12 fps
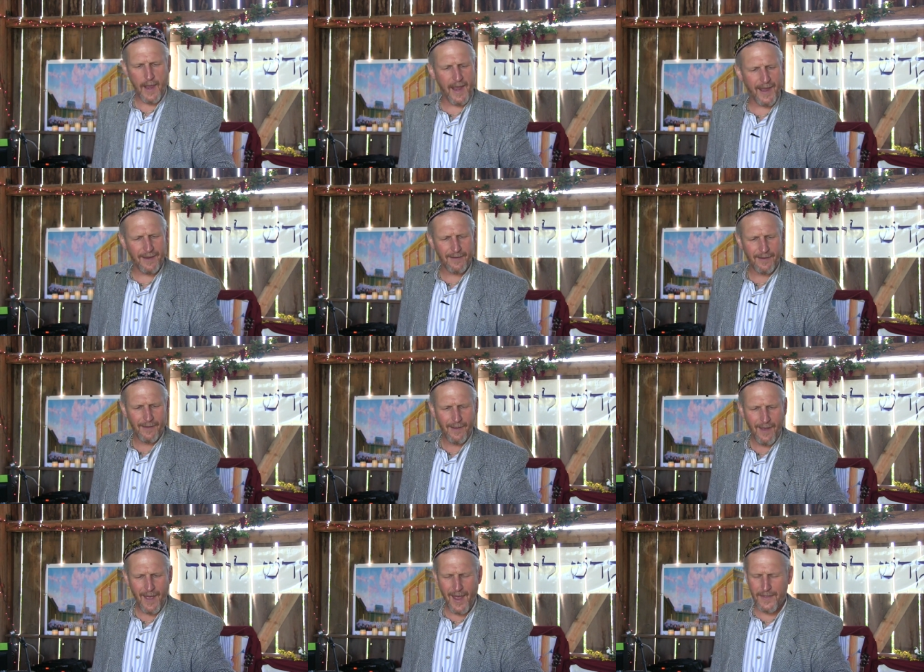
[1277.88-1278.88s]
And,
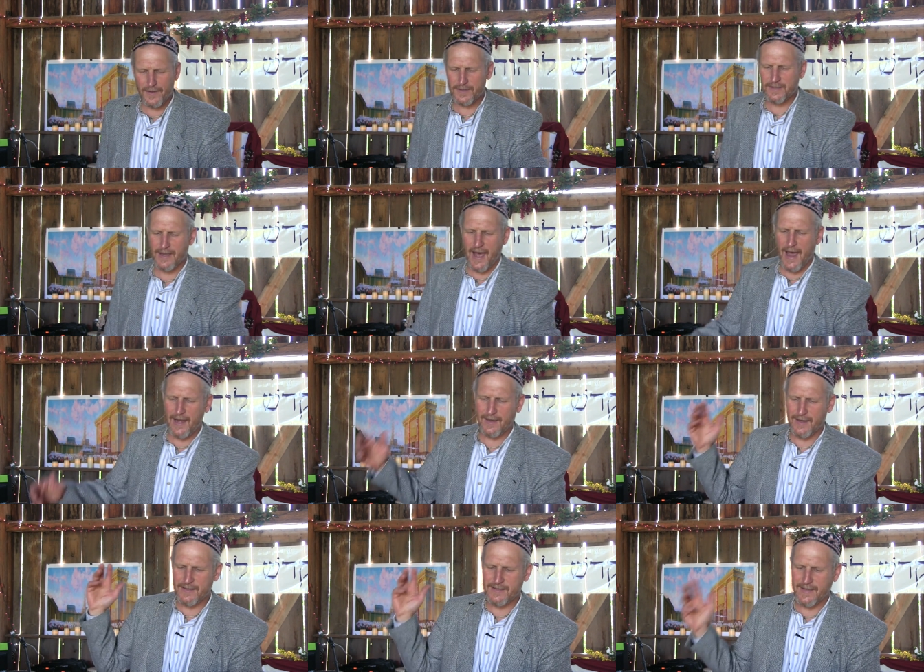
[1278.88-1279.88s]
and there's night
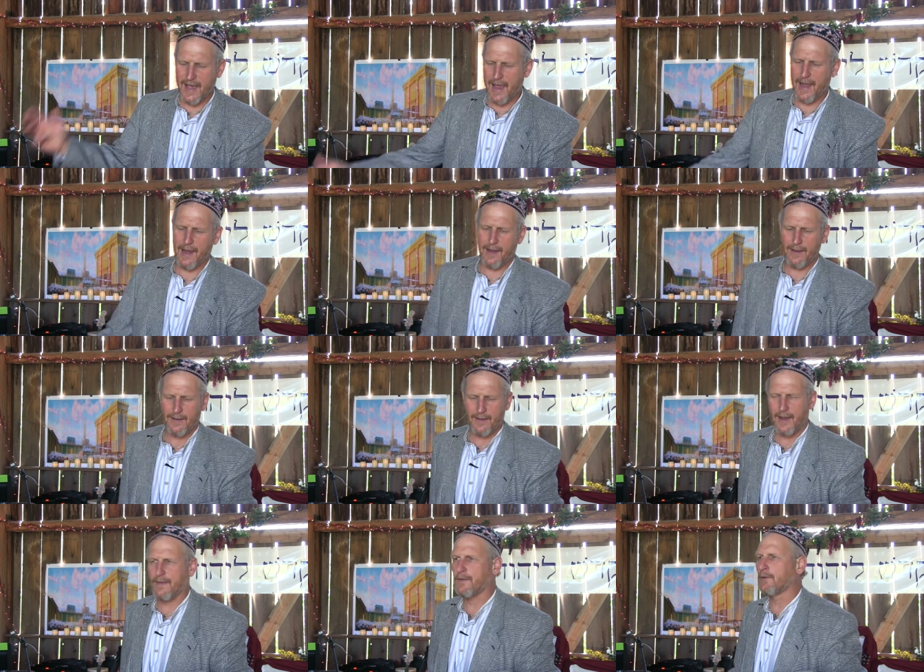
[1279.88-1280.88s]
and day
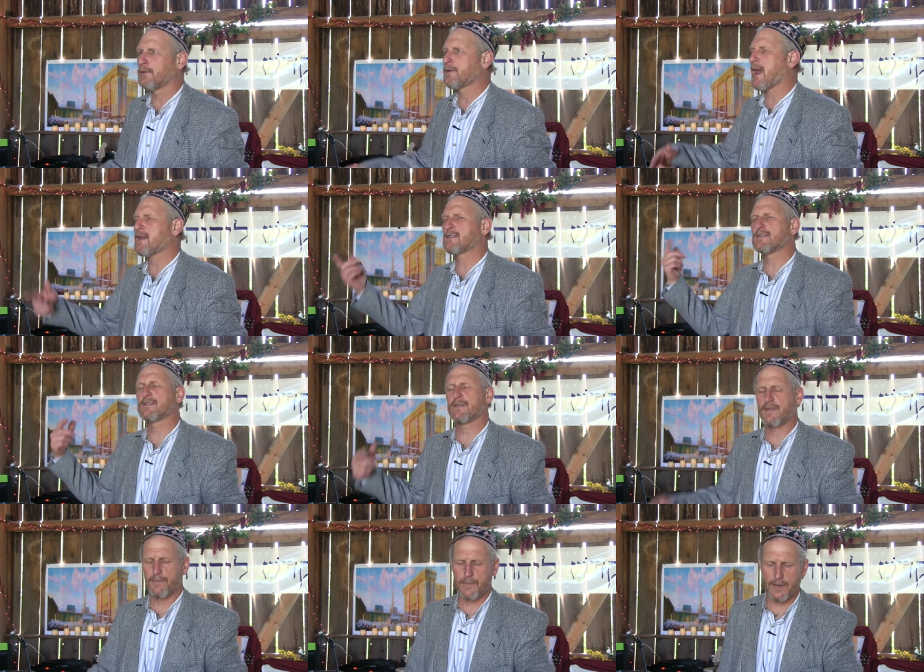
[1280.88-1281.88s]
and the lunations
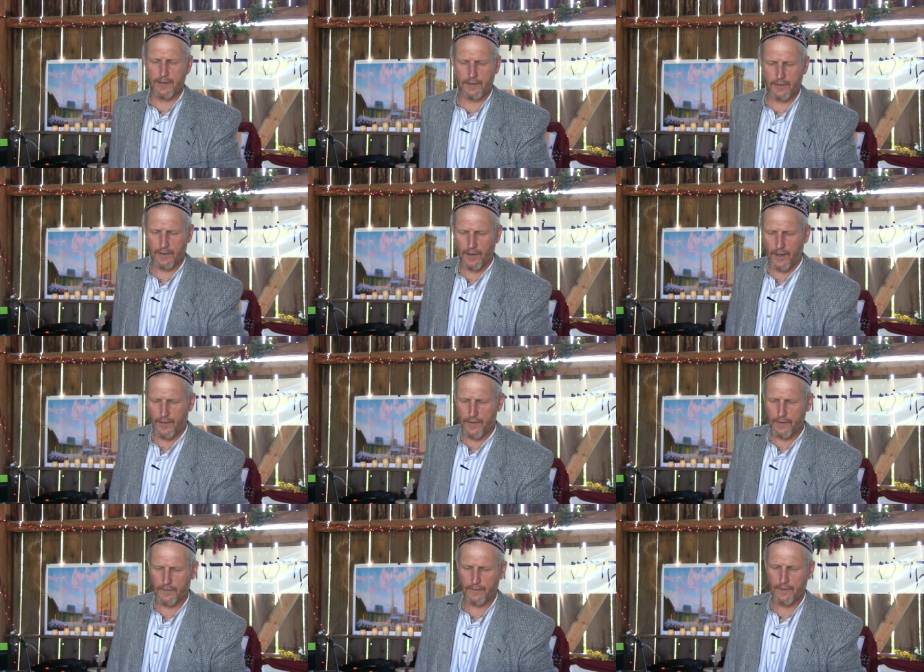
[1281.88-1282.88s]
of the moon and all
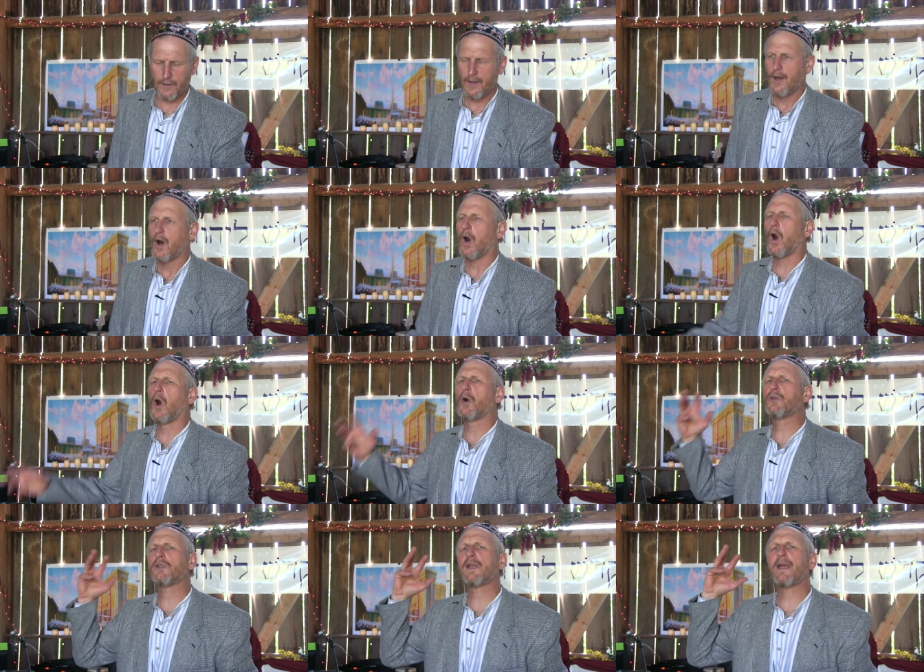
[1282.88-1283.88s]
this.
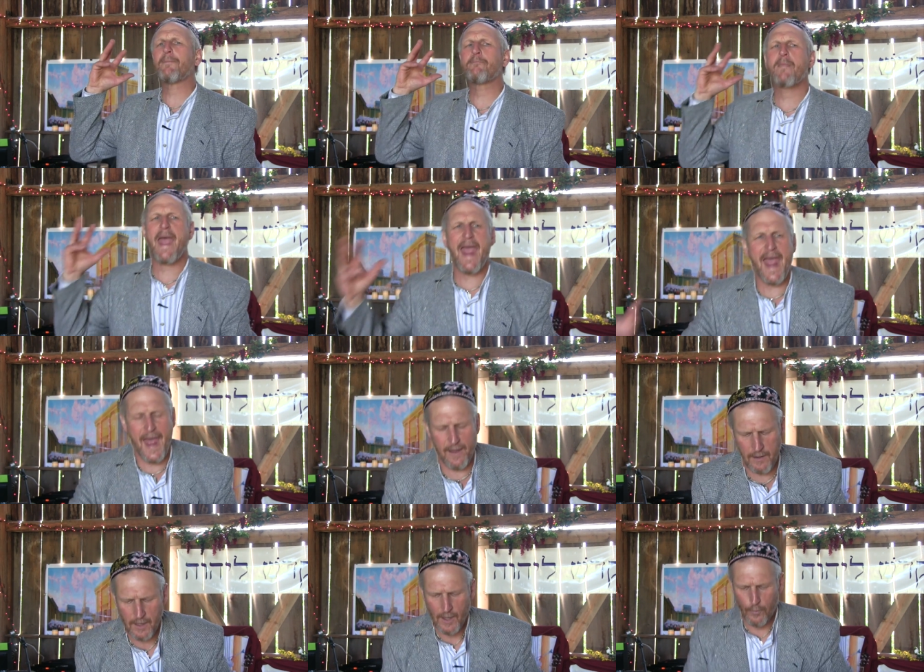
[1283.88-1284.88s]
Only
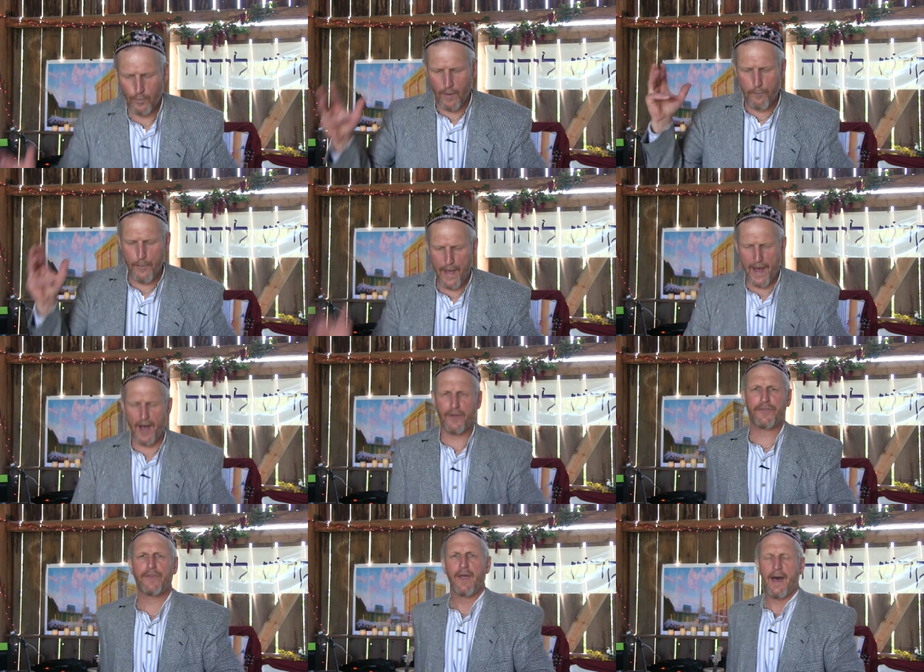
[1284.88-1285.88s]
man
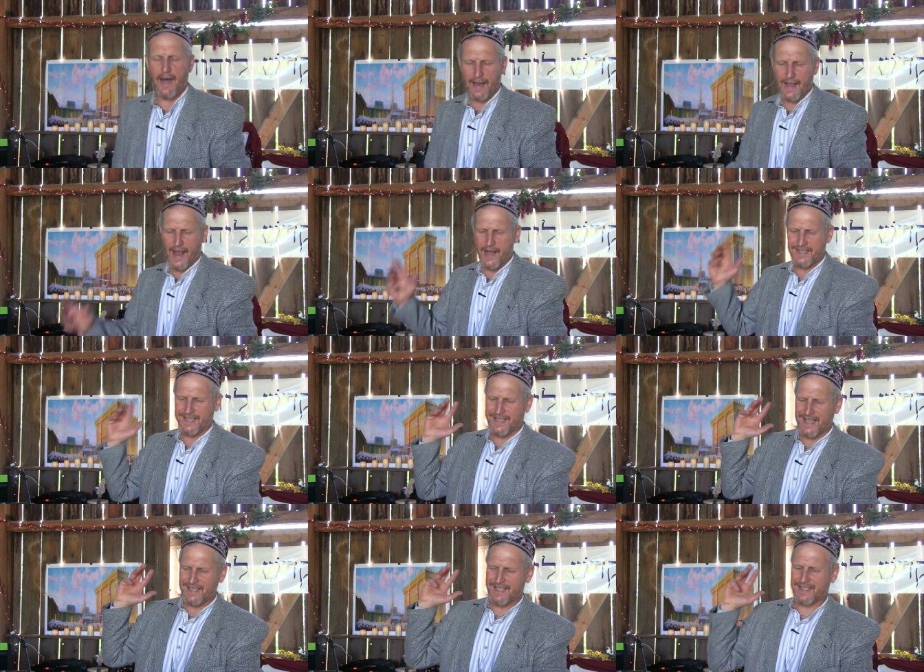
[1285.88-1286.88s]
rebels
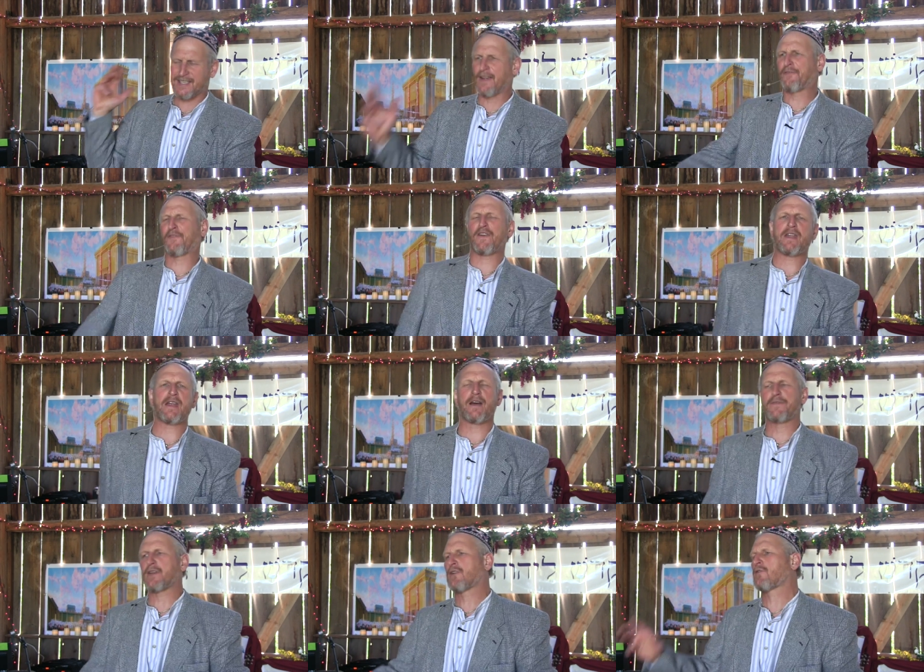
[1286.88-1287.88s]
against this symphony
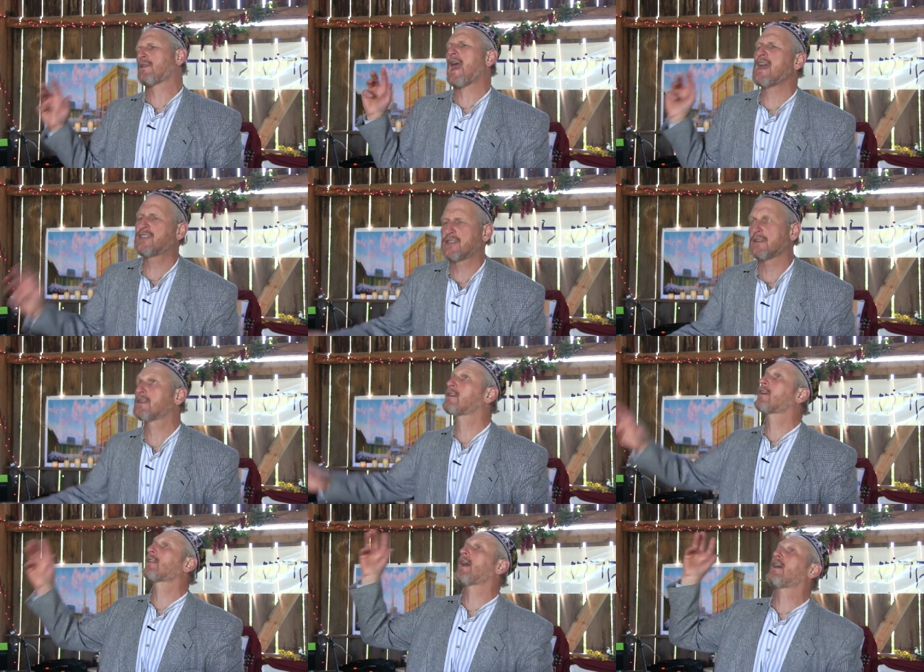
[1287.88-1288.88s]
of the creation that
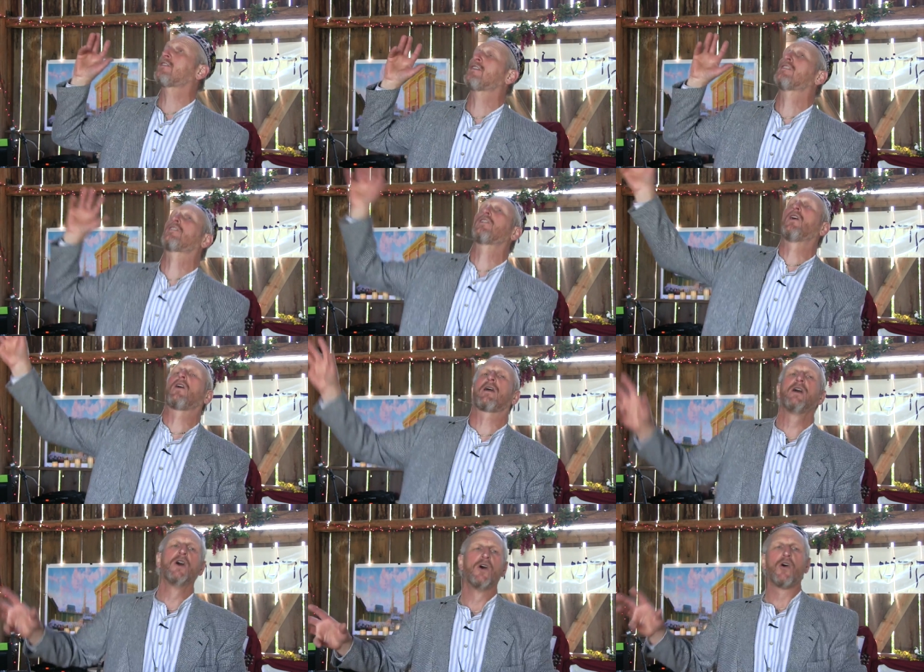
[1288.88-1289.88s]
declares his
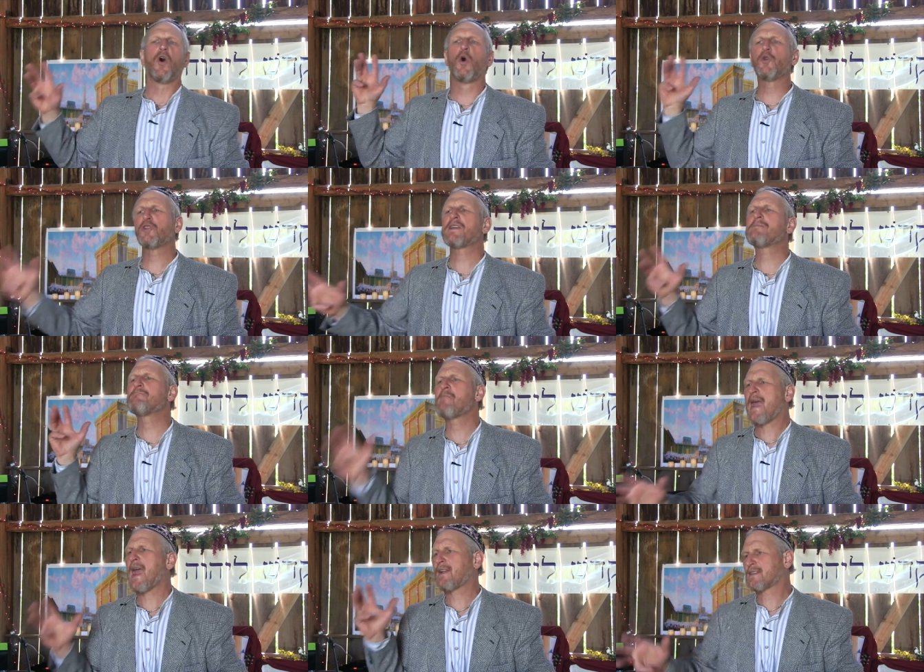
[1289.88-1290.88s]
glory. Only
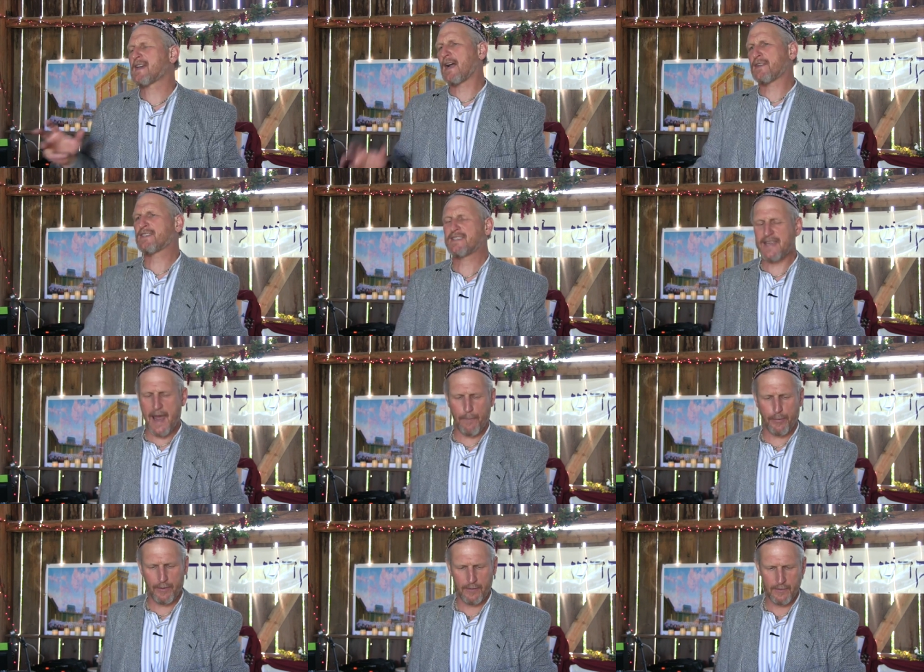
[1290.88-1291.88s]
man is out of step.